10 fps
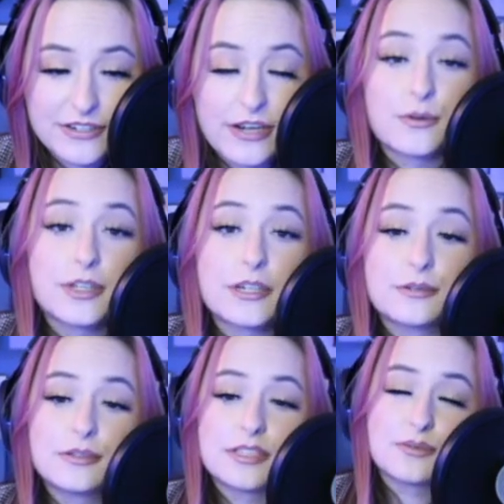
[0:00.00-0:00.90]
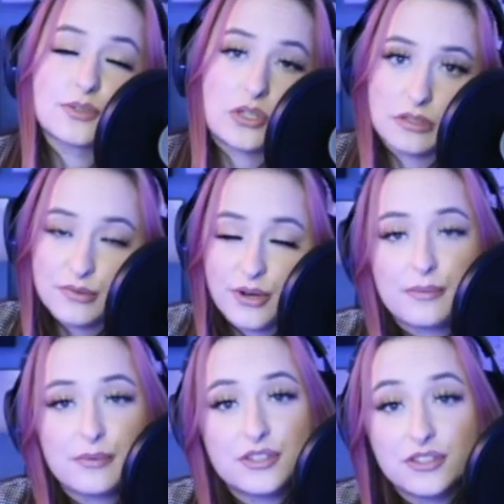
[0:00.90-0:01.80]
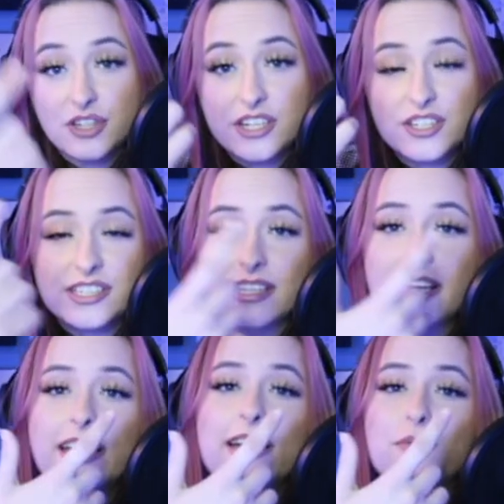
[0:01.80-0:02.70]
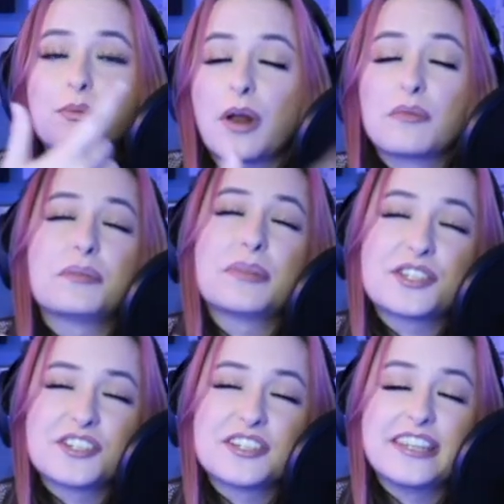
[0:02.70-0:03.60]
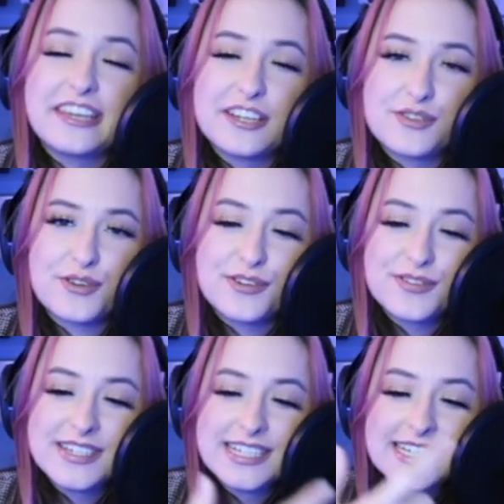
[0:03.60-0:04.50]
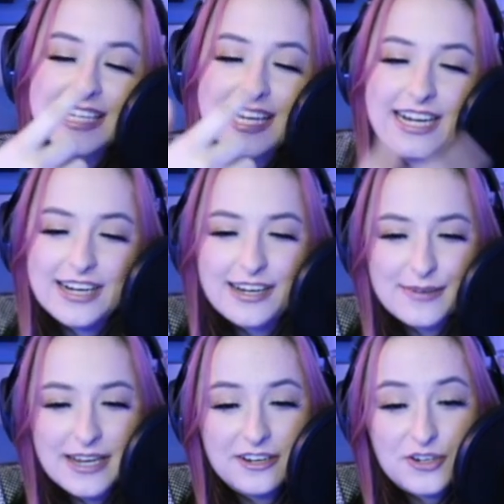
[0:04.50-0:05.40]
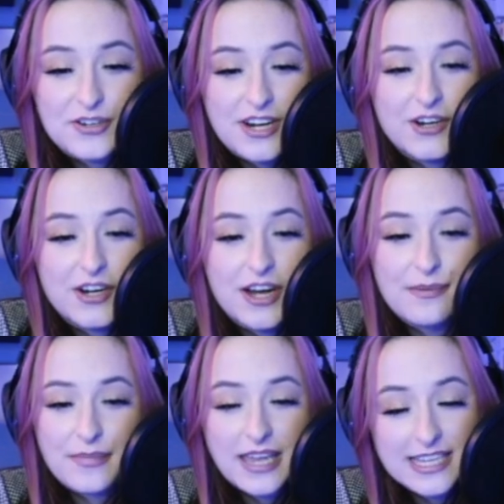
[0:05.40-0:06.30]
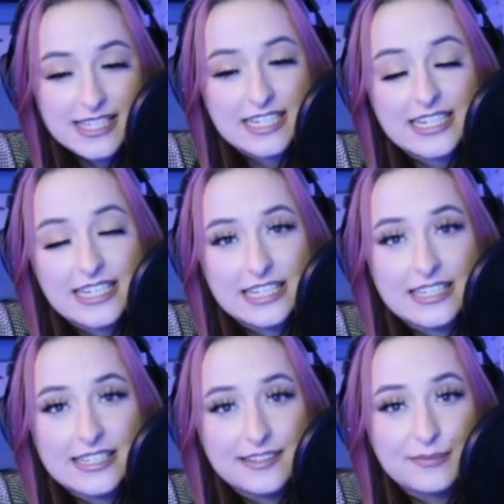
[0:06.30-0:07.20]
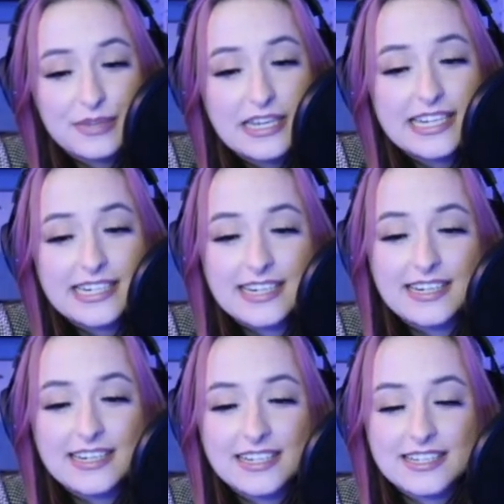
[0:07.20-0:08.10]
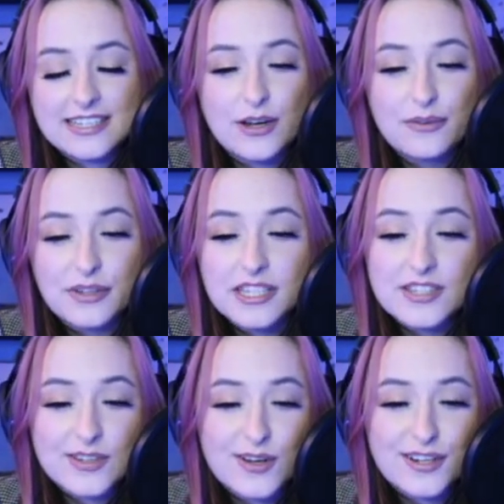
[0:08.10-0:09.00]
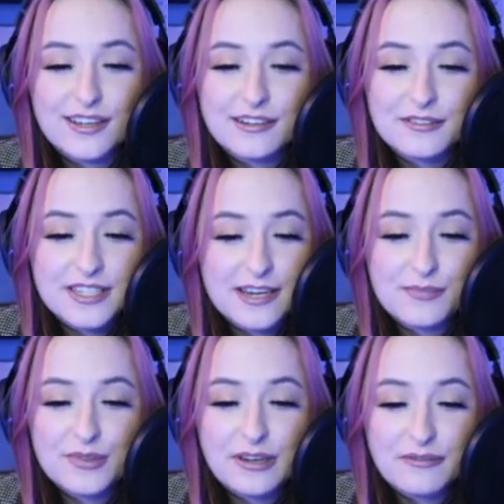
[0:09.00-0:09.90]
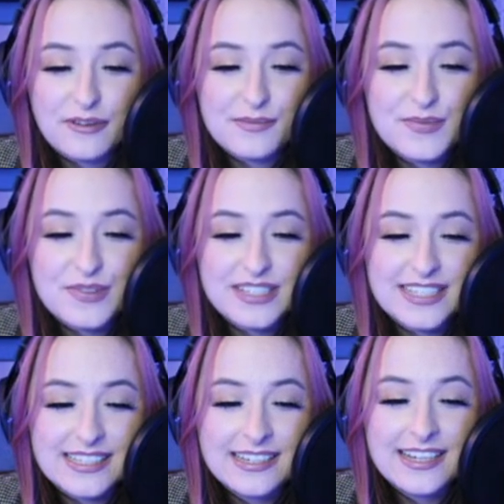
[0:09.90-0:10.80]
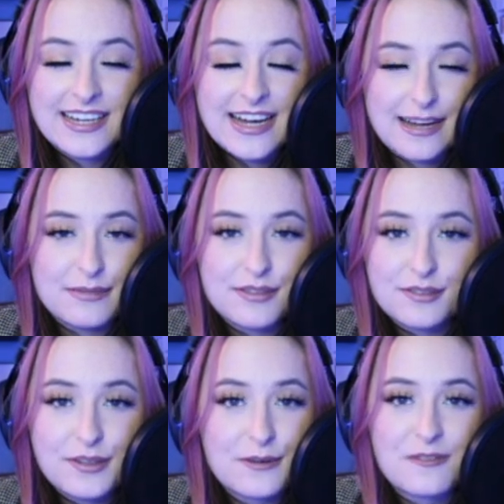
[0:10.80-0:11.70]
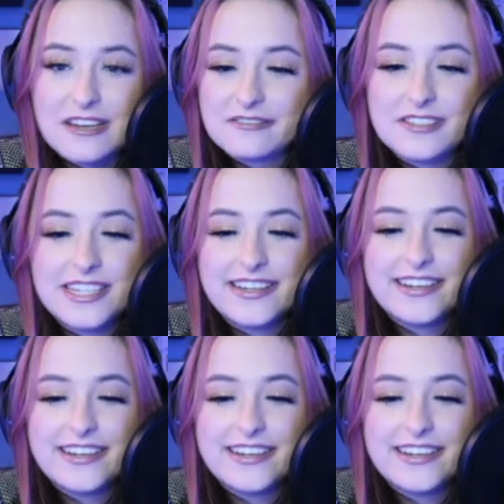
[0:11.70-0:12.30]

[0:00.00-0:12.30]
out really cool. This was a subscriber suggestion, like I will probably mention in the intro. And it turned out amazing. This beat itself and this song that I was sampling from was absolutely wavy.